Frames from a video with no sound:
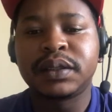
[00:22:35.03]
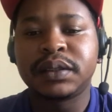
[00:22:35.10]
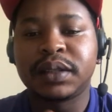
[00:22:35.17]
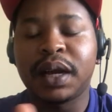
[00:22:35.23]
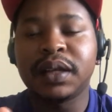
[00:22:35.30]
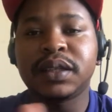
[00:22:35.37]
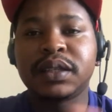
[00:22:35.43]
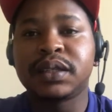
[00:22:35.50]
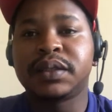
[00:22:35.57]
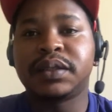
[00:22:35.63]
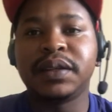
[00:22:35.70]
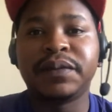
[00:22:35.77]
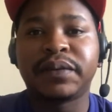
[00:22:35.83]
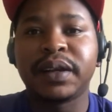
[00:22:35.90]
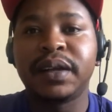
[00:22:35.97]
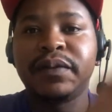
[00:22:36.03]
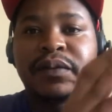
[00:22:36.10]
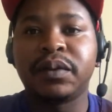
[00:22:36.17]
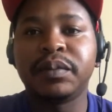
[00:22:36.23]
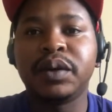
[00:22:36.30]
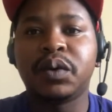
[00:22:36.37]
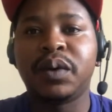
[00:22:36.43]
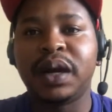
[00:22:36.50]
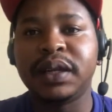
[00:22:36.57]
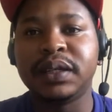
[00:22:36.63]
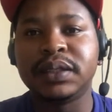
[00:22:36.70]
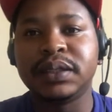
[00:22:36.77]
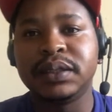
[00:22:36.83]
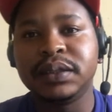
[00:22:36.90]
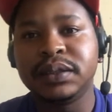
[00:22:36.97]
That is different from
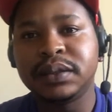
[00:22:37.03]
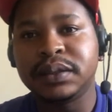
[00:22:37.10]
equality.